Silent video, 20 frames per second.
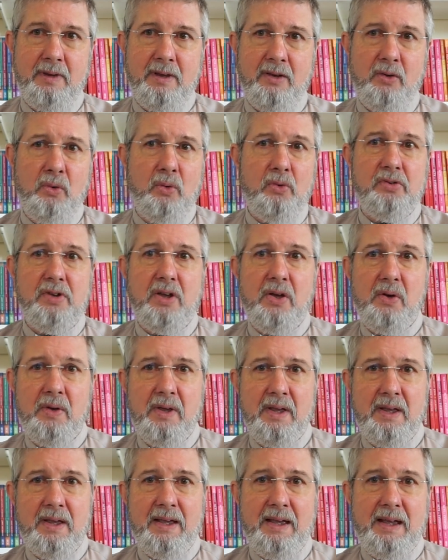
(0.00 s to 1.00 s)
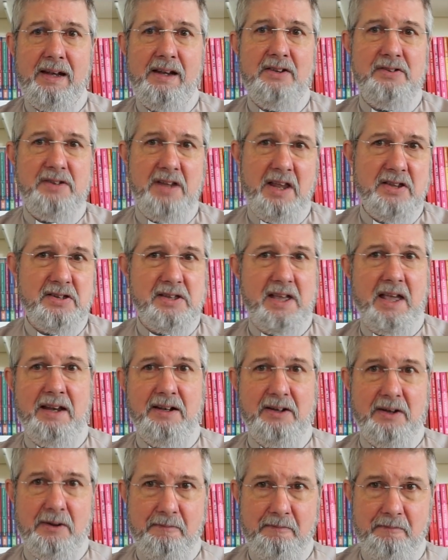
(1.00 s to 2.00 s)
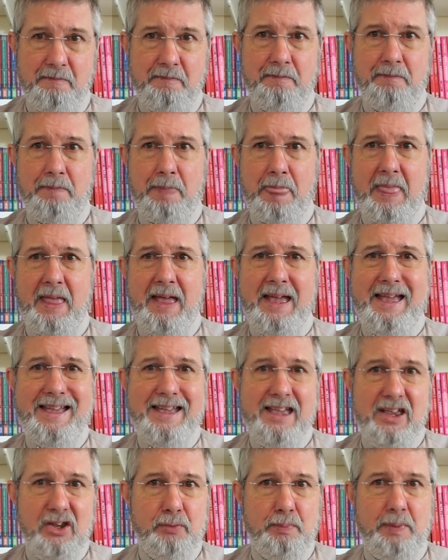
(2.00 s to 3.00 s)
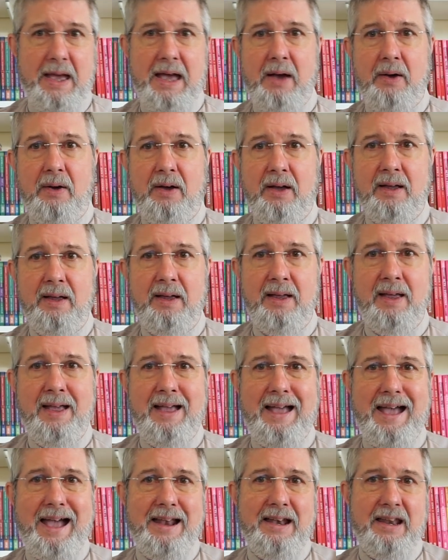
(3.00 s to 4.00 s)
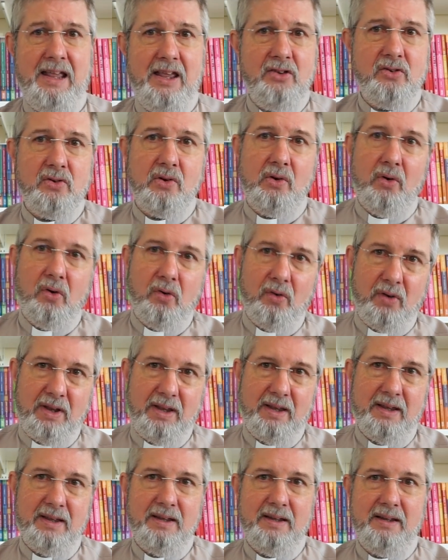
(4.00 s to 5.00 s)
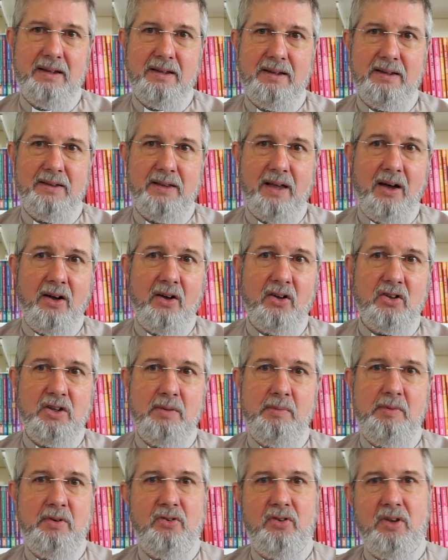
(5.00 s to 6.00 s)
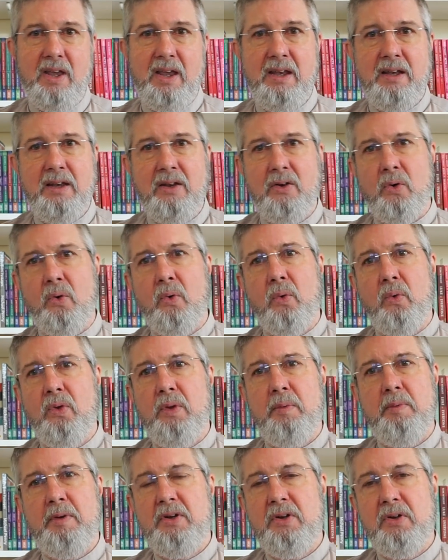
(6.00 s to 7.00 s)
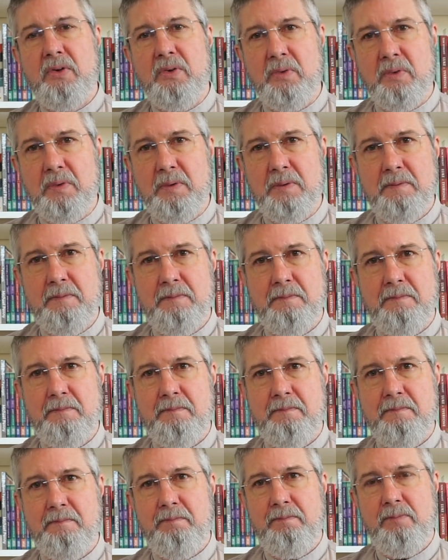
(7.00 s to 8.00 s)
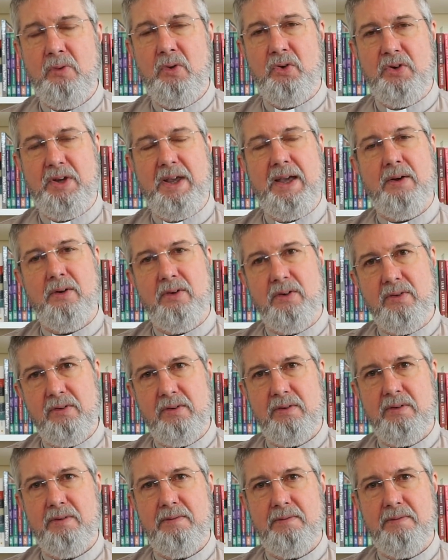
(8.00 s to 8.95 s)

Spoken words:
And also, it is his kingdom, his power, and his glory that are to be seen in all that we do, not ours.